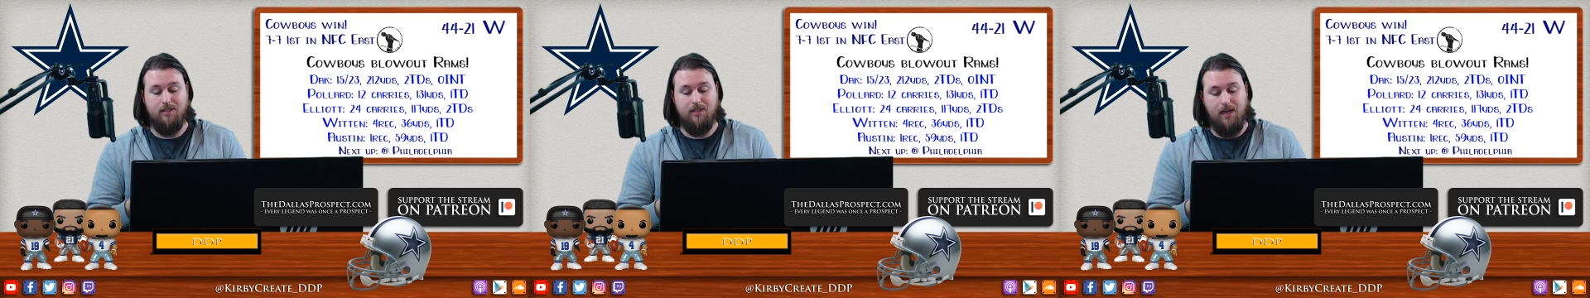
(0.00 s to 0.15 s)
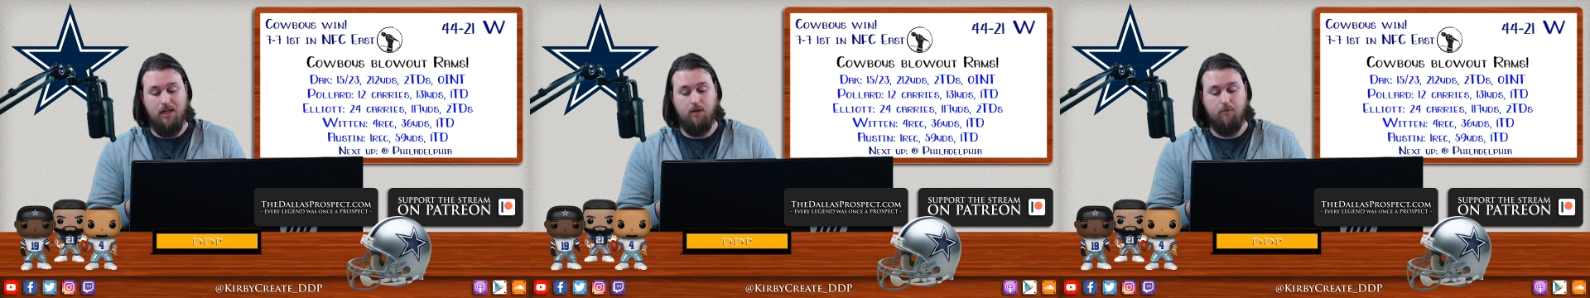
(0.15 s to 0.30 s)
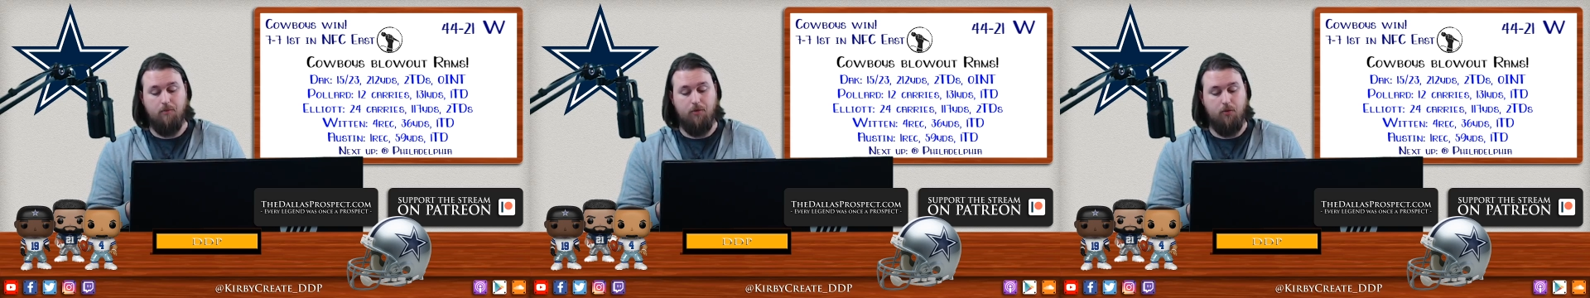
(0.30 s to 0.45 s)

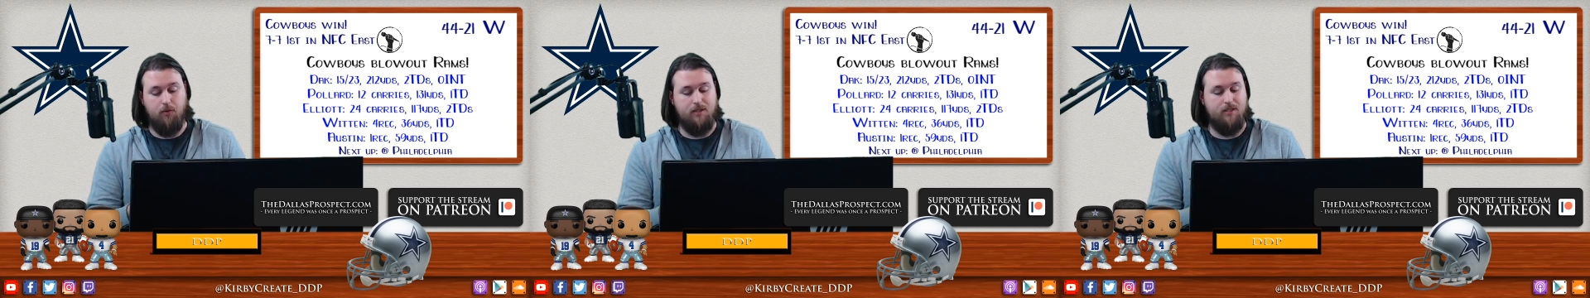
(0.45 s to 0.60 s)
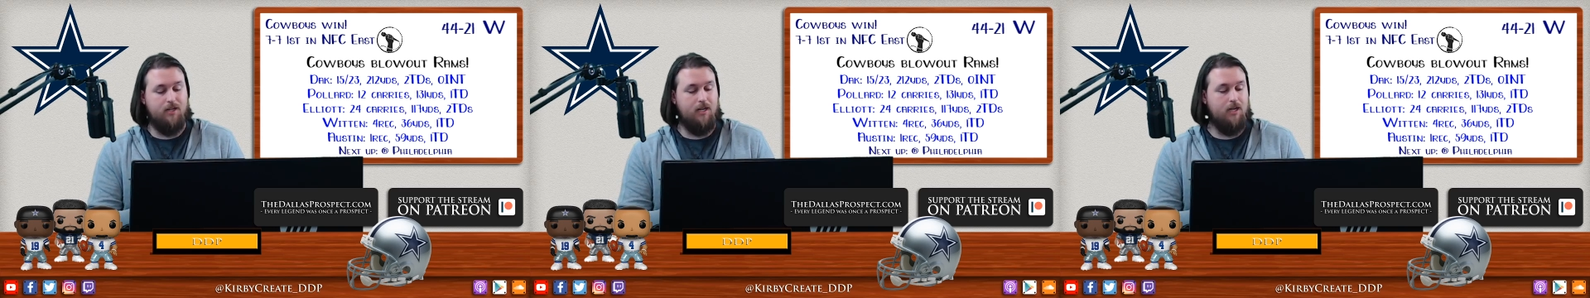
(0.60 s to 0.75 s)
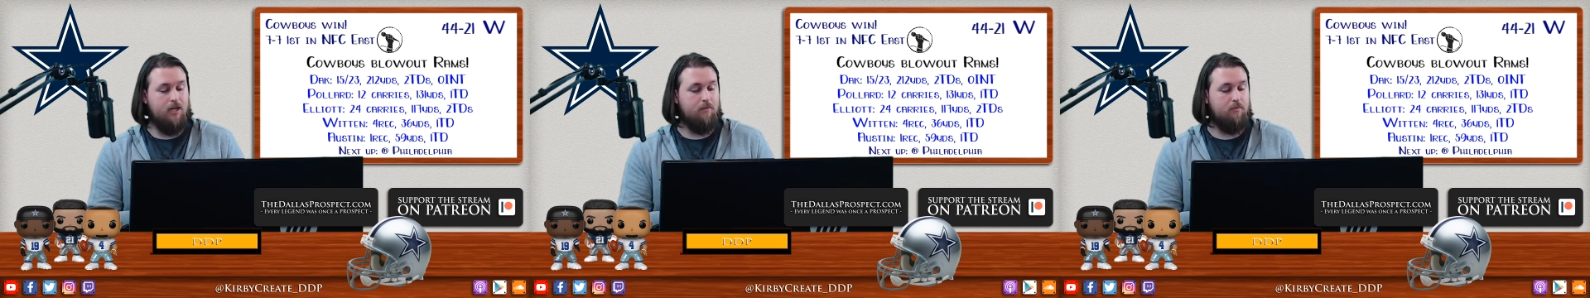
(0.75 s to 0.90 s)
Gallup 3
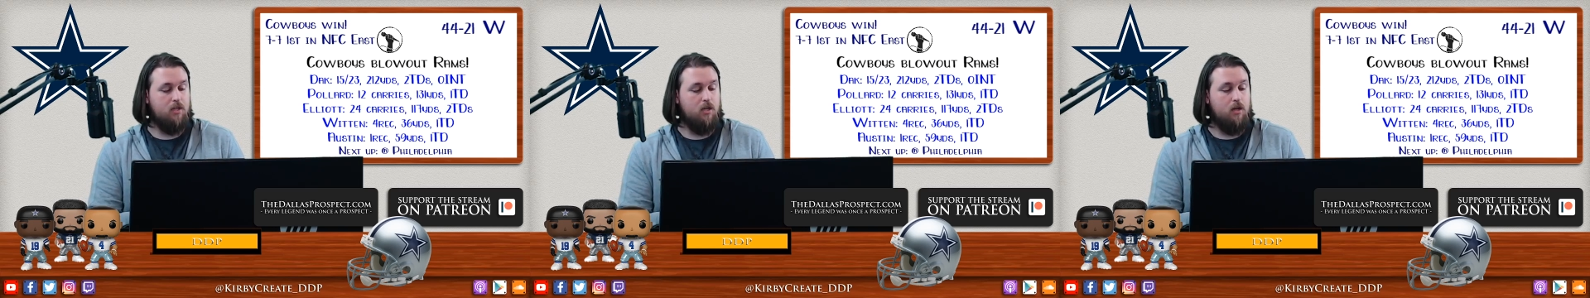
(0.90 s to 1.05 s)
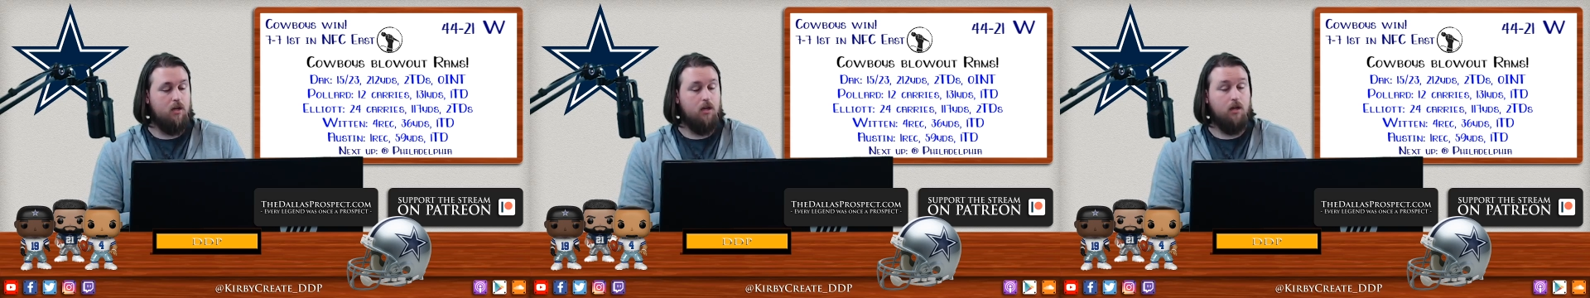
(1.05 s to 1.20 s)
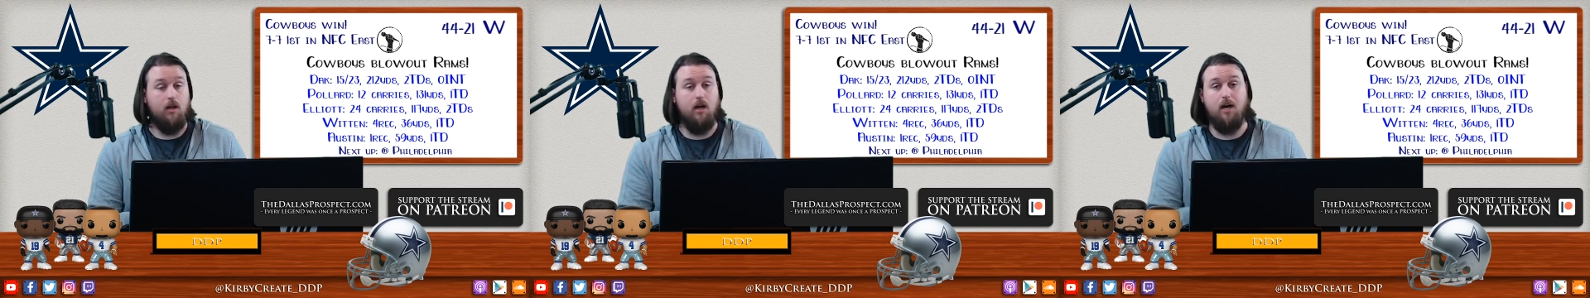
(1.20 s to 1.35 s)
times,
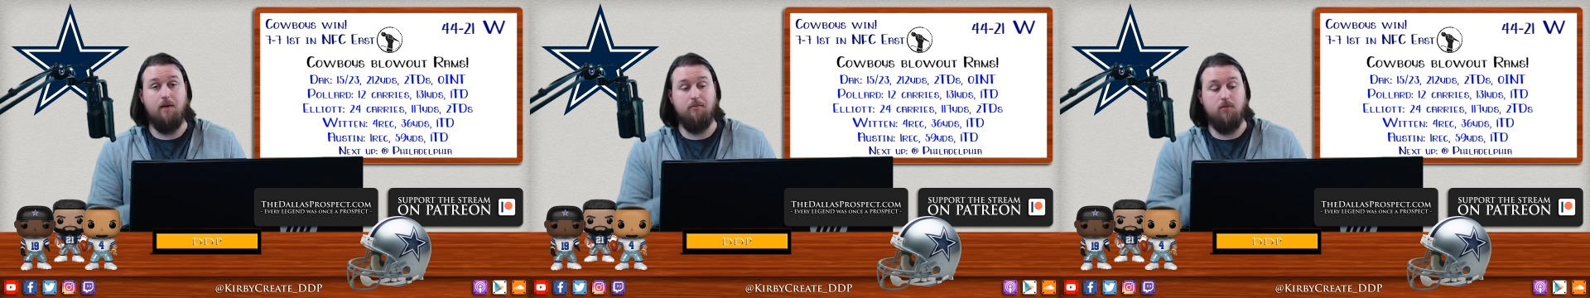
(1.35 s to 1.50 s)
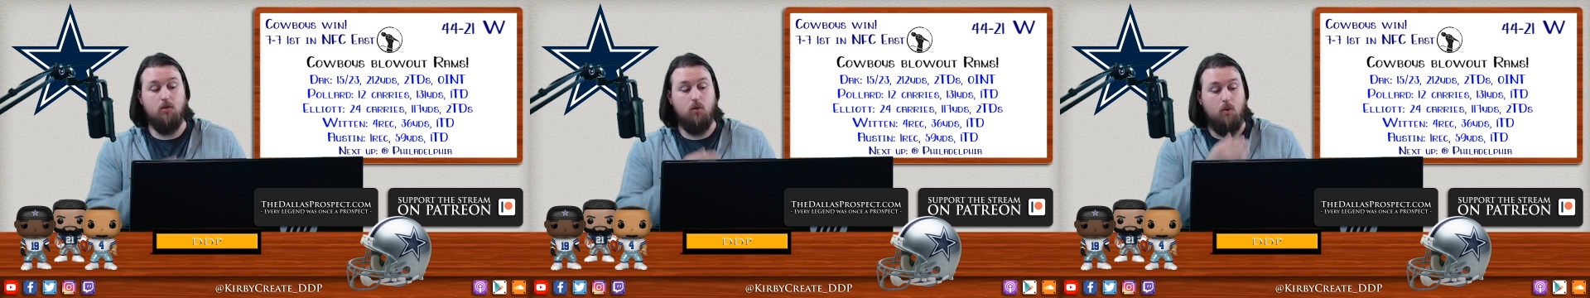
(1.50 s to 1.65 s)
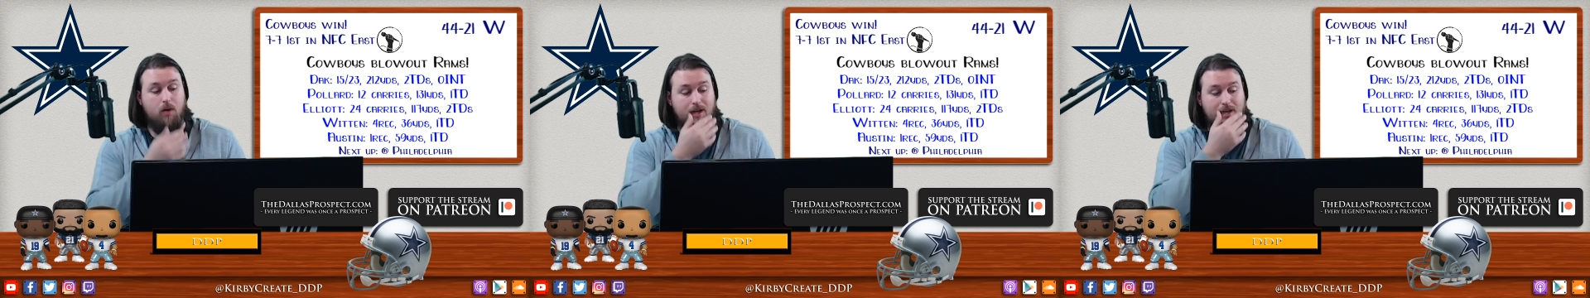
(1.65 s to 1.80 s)

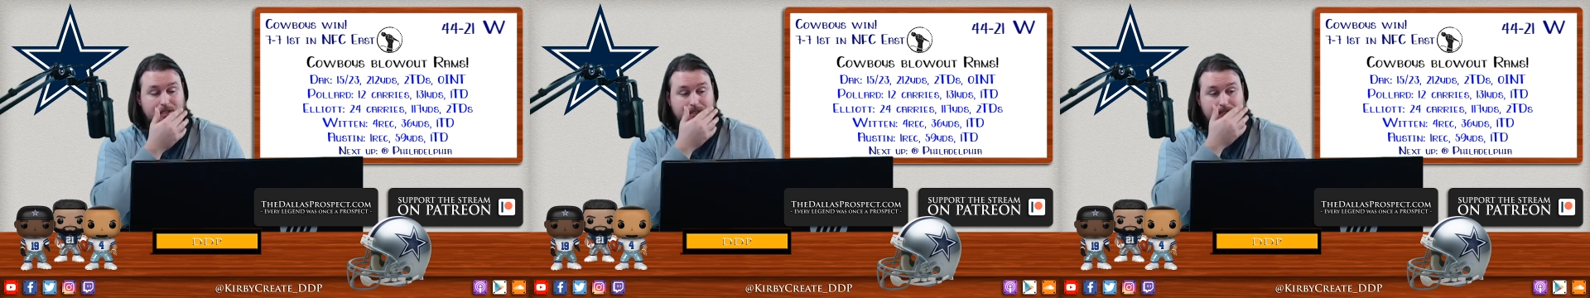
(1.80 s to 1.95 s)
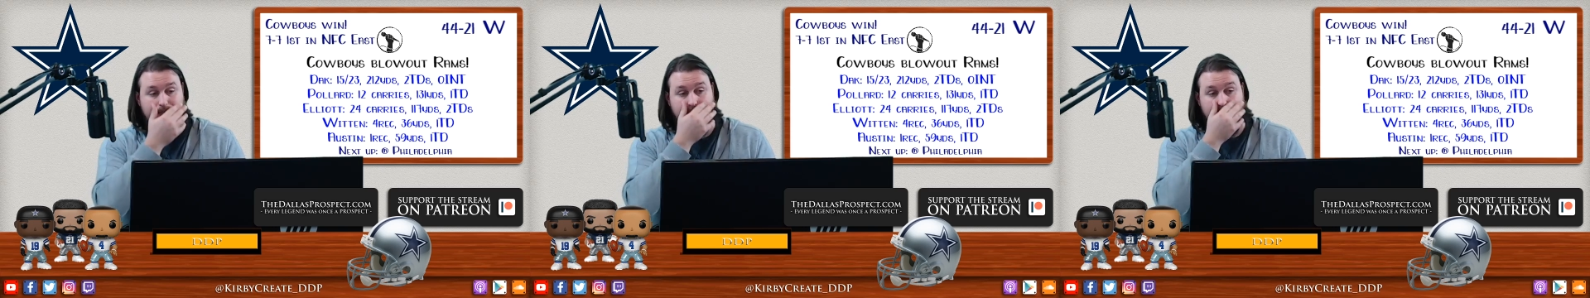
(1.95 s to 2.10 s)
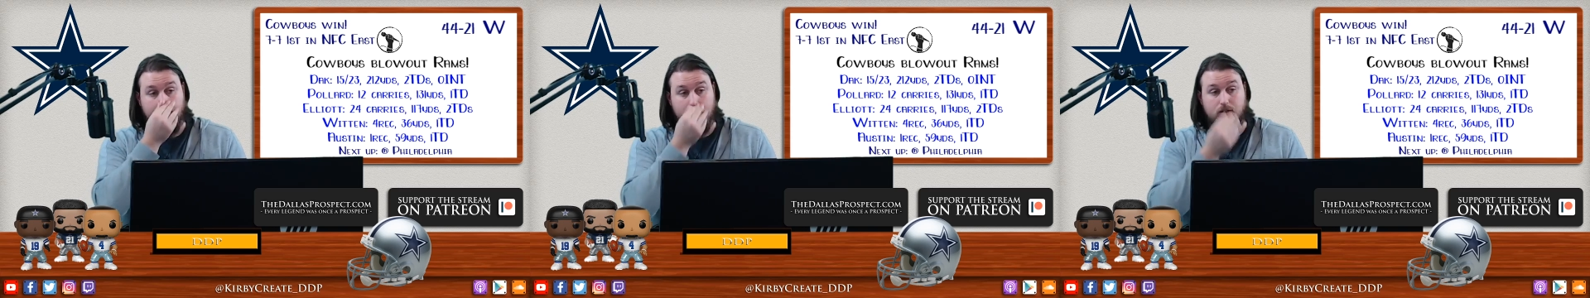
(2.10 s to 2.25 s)
Cobb twice.